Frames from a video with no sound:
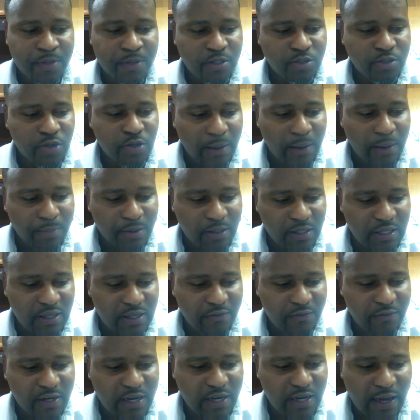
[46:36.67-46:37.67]
So I
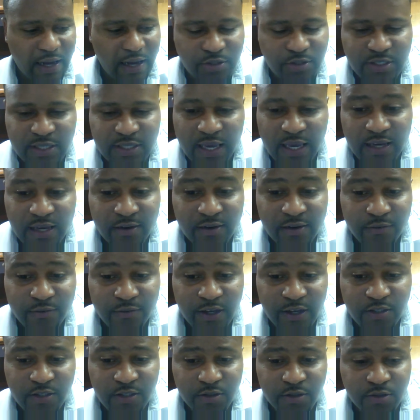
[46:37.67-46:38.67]
believe in outside
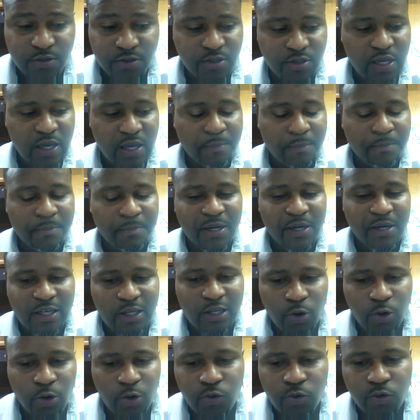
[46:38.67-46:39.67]
investors, but
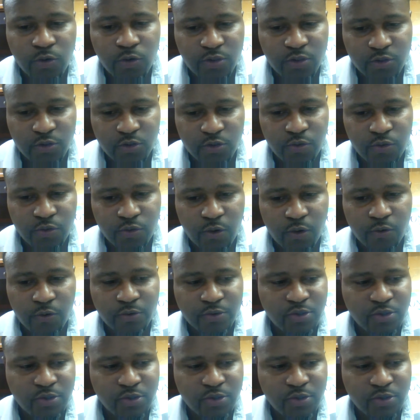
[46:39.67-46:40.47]
local control.